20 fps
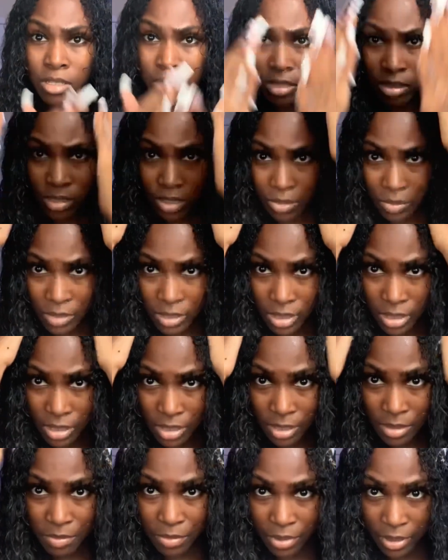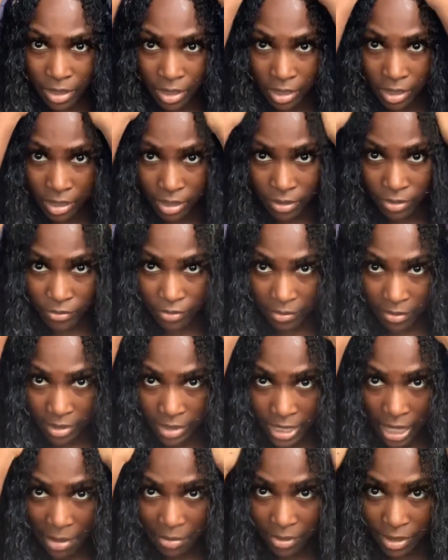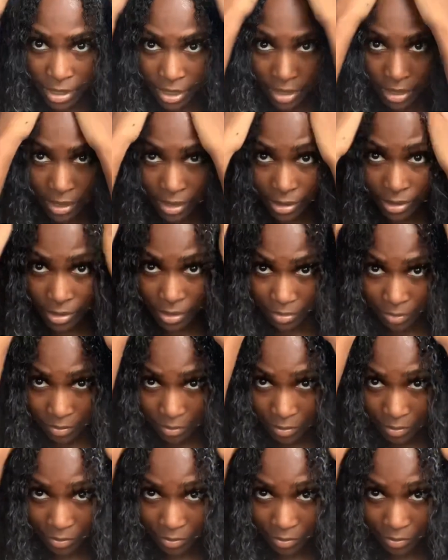So we just put it from the top of the head,